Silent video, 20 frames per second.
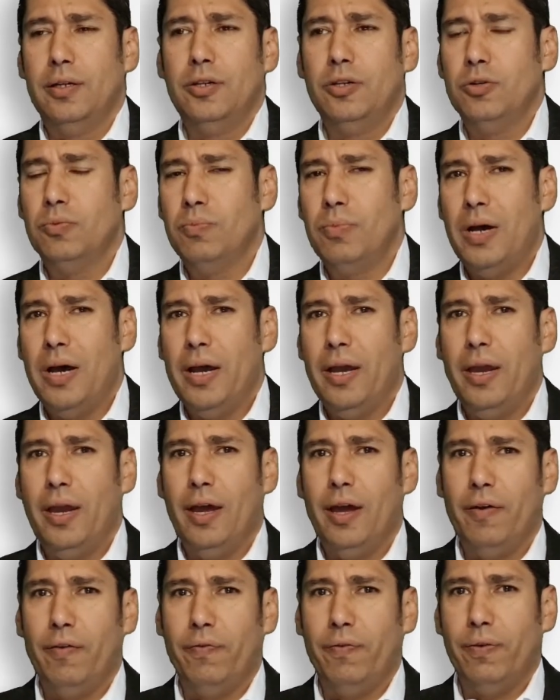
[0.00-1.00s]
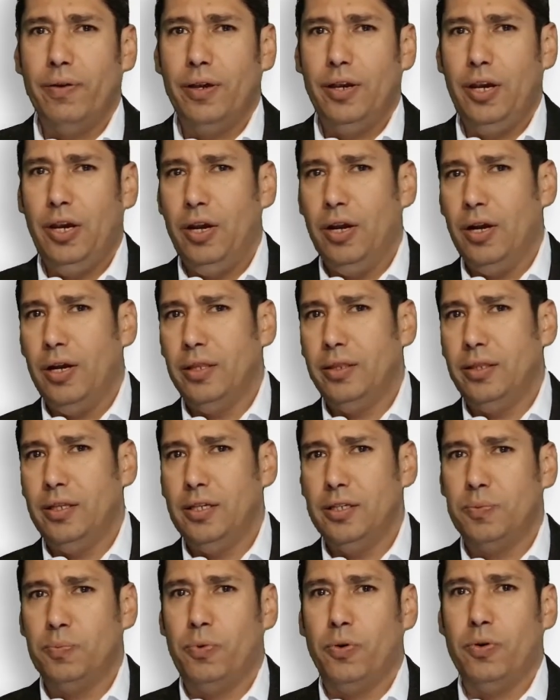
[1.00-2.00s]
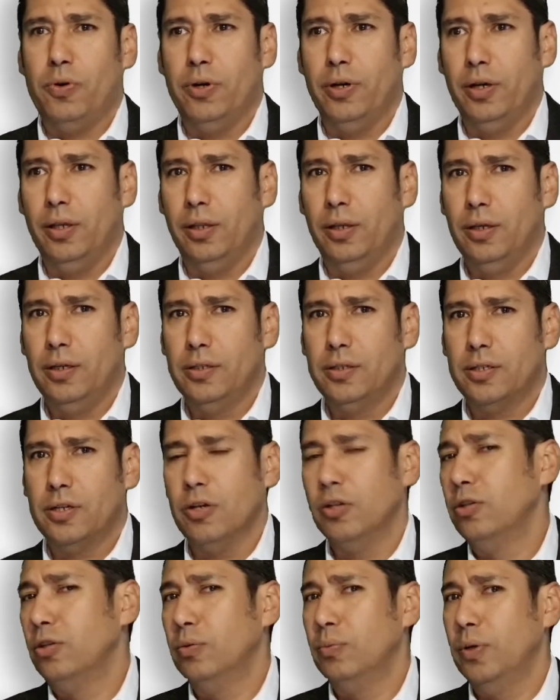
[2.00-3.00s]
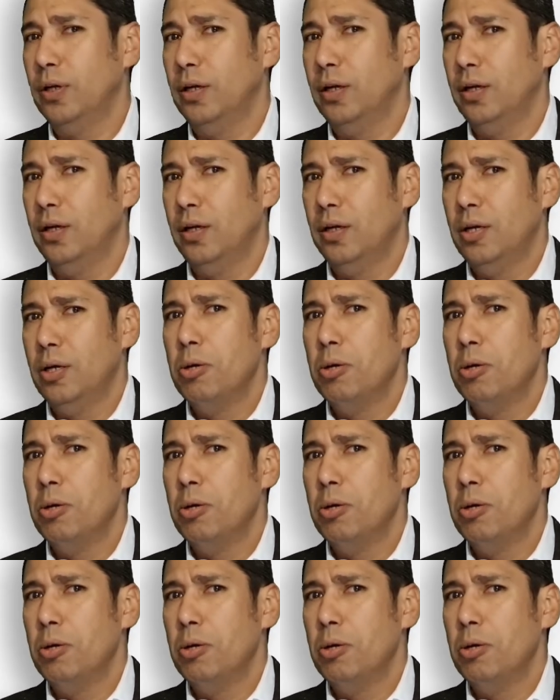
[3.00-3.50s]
You might have here at this point, it's going to be